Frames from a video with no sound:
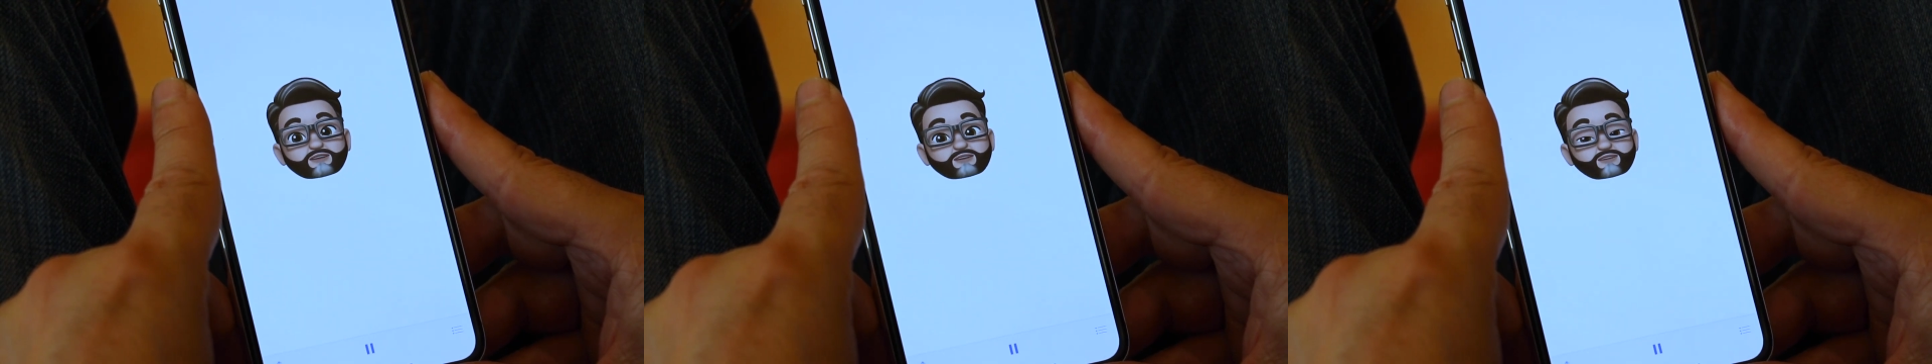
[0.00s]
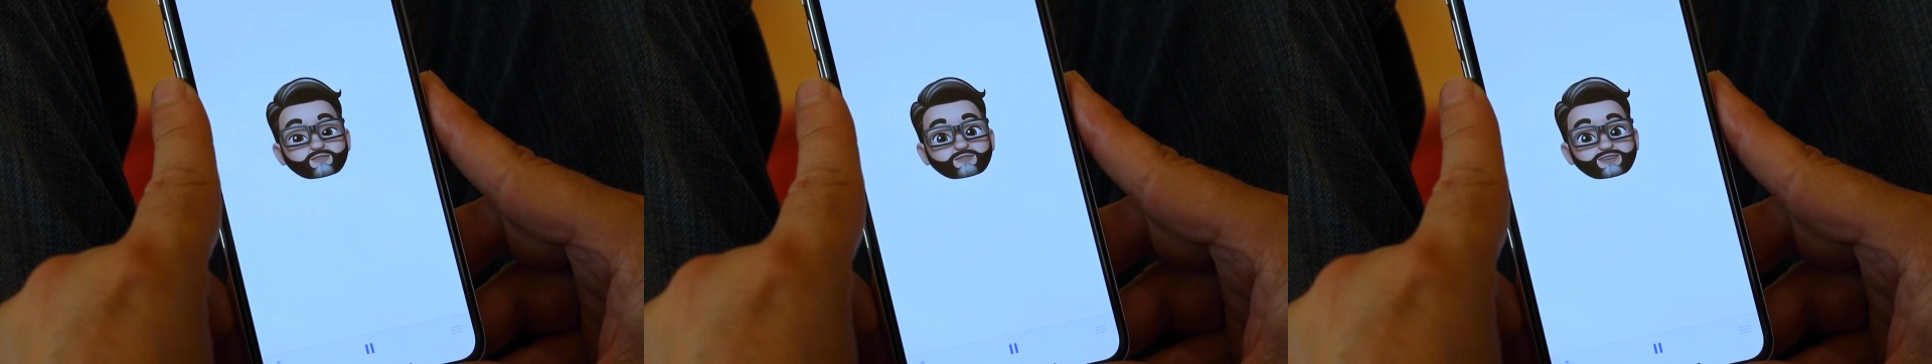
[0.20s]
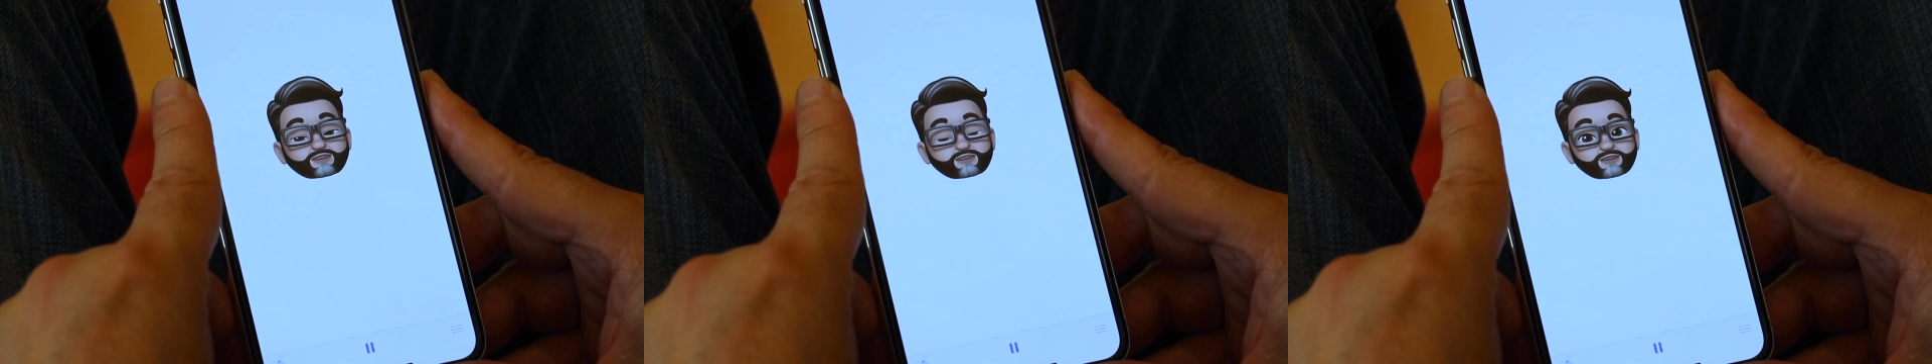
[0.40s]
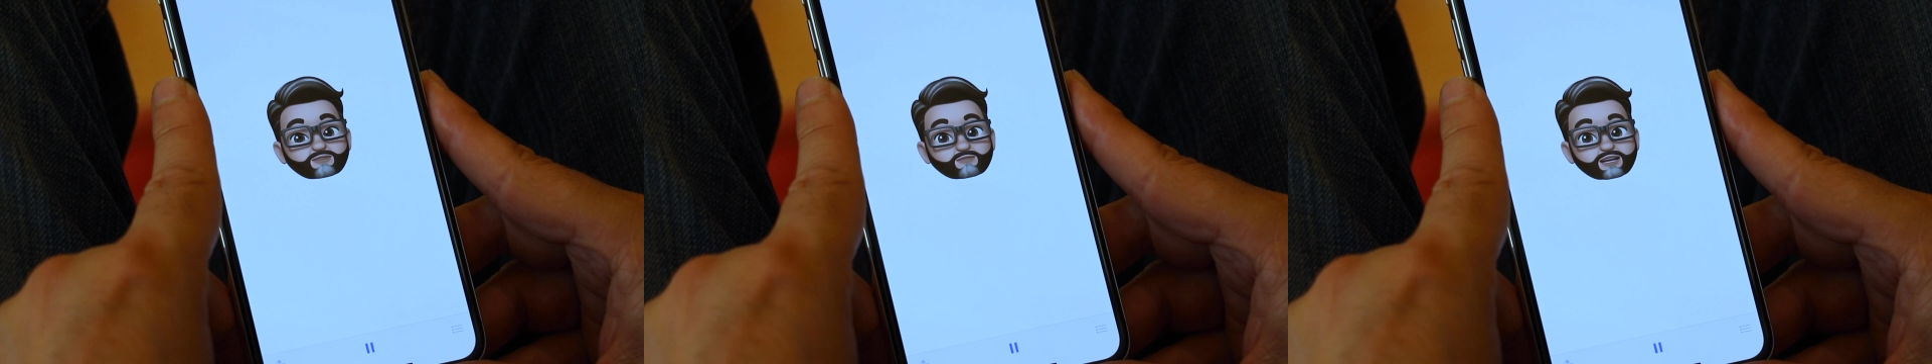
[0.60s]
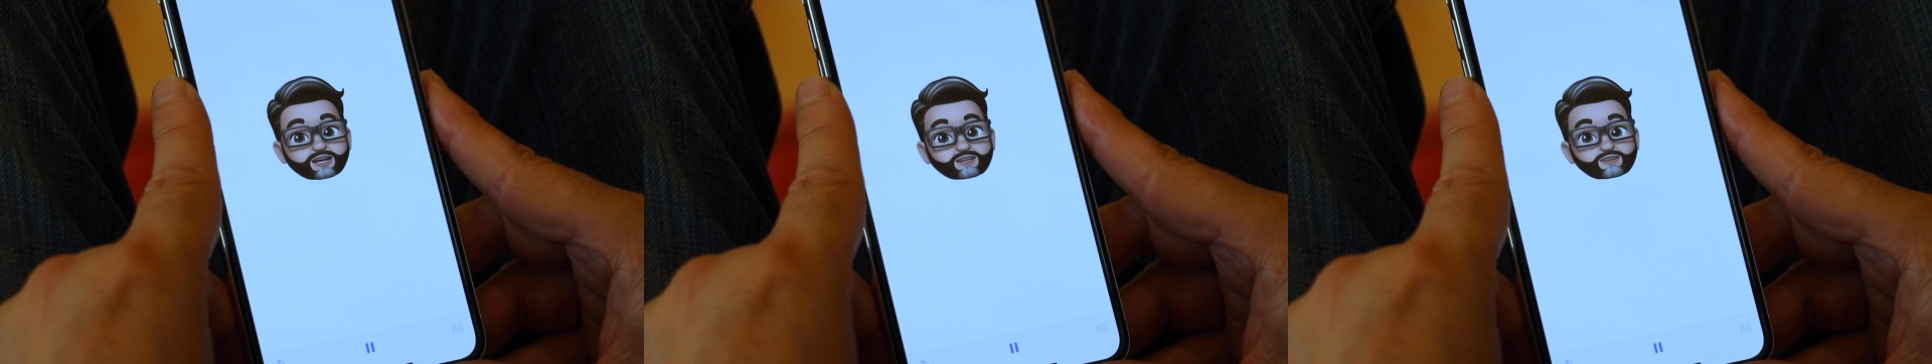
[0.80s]
that you shit
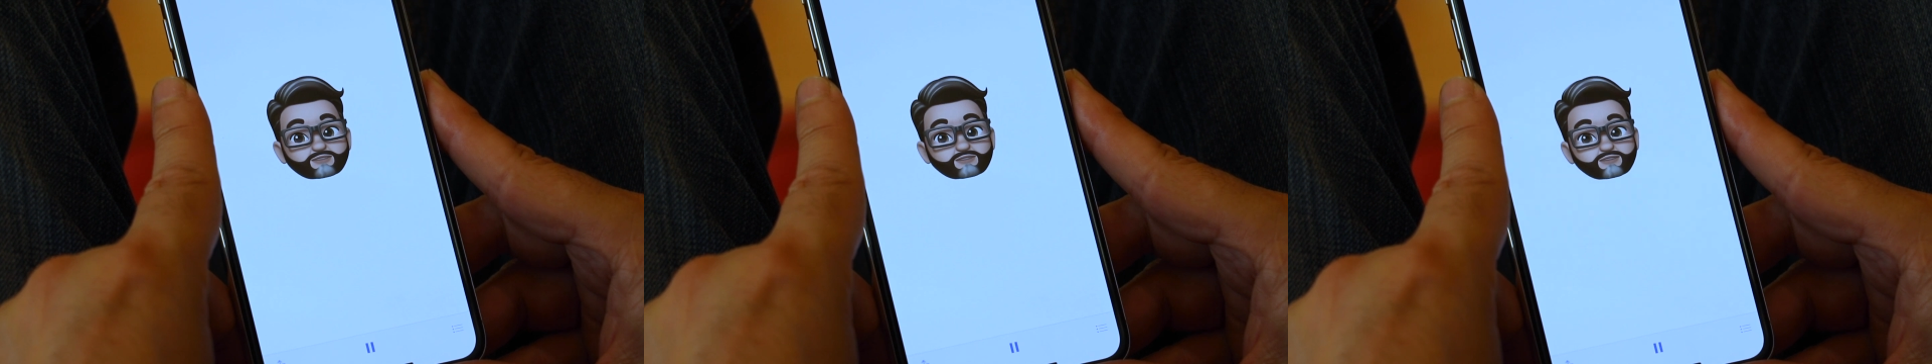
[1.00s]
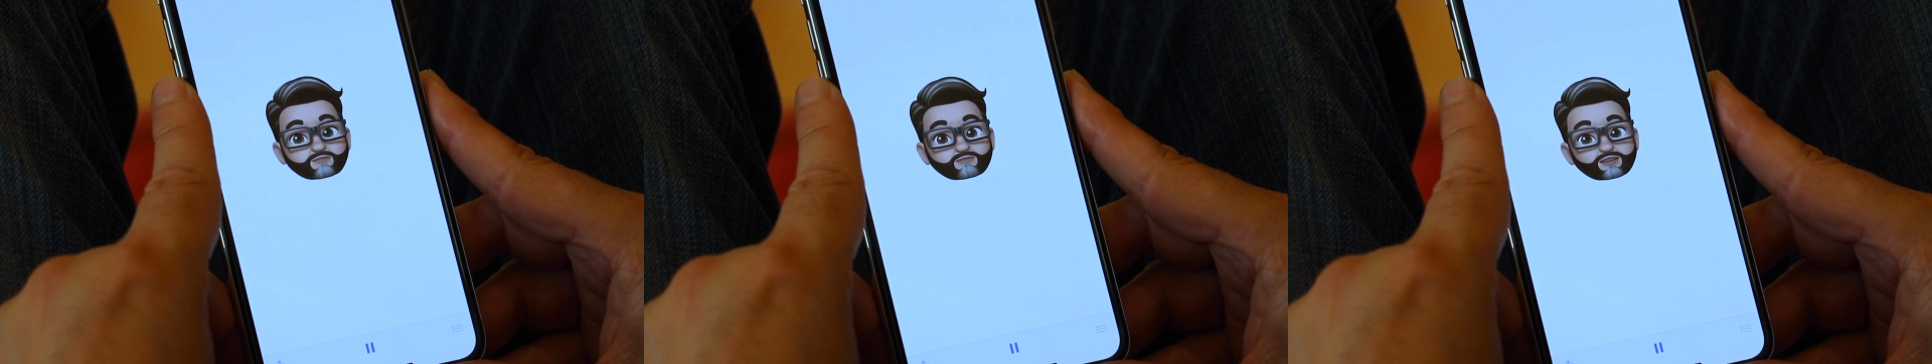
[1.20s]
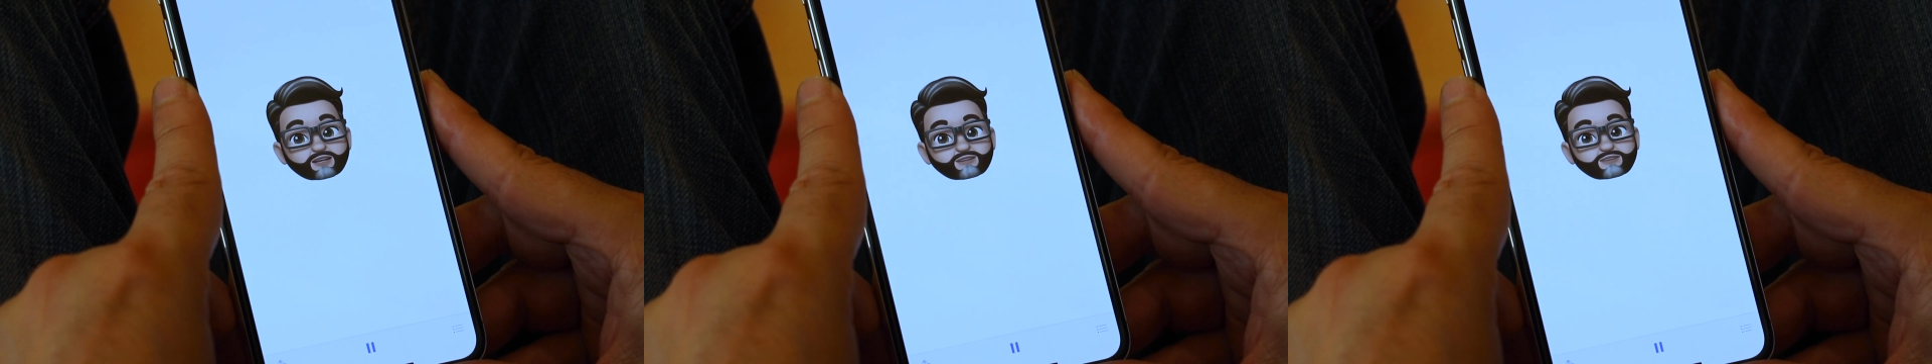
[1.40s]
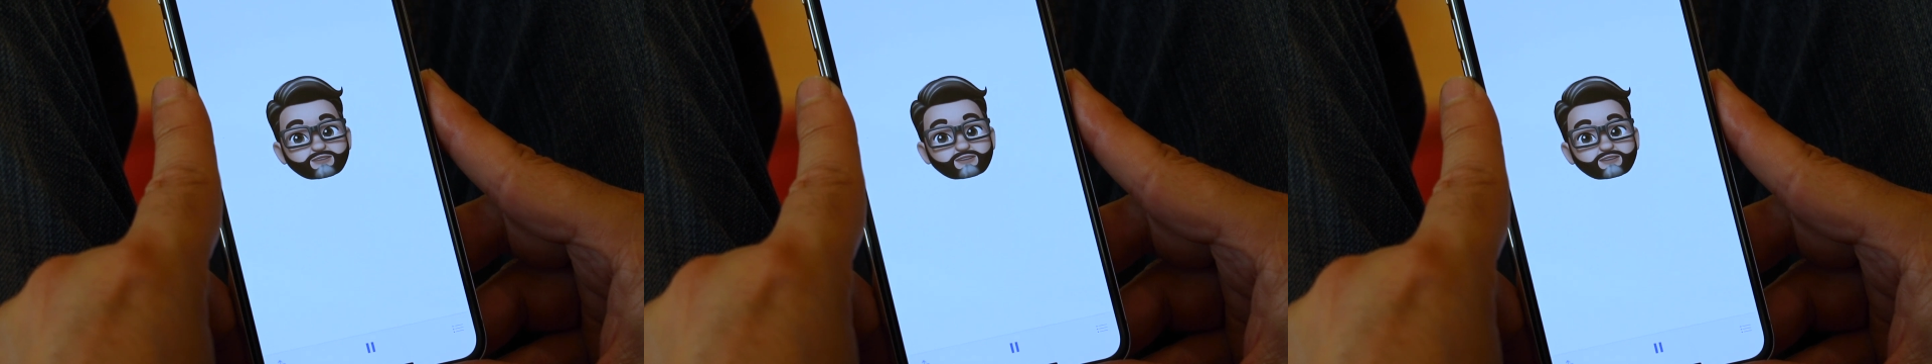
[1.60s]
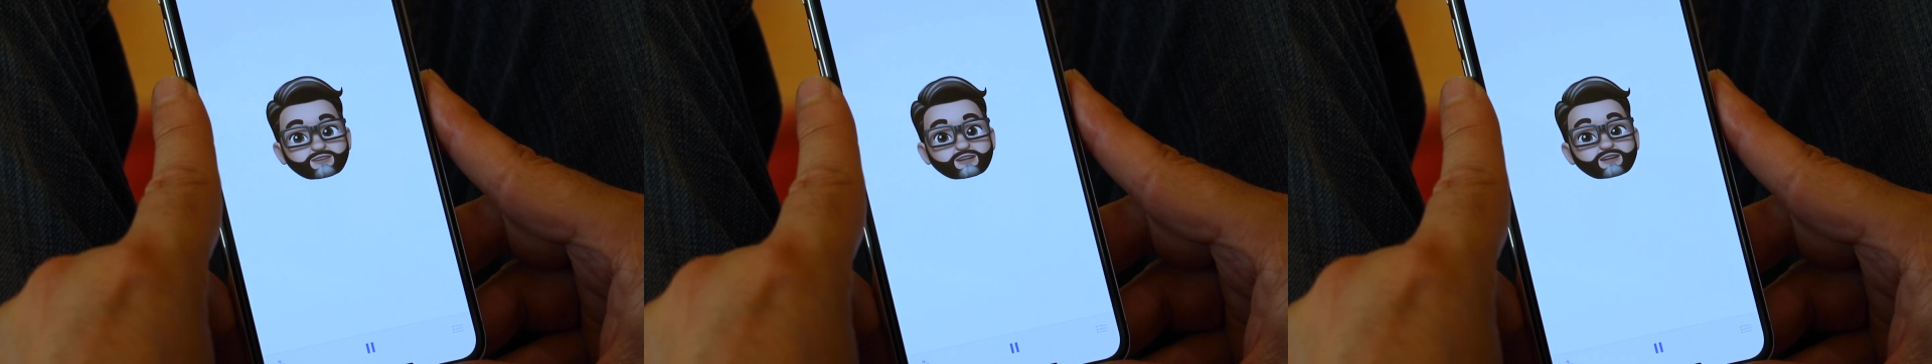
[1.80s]
your pants in the
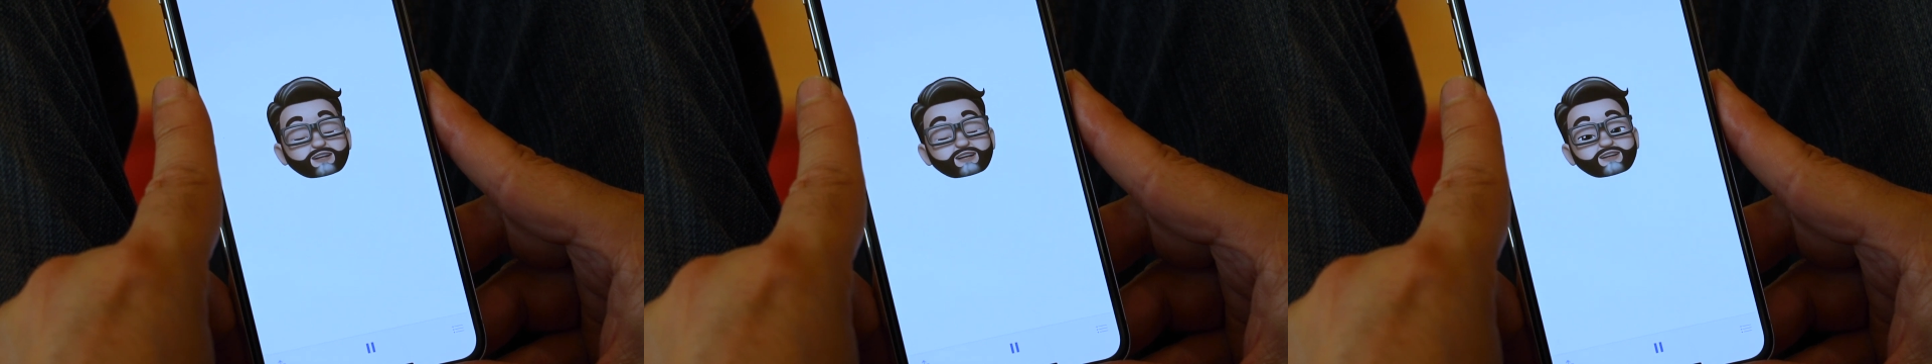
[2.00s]
process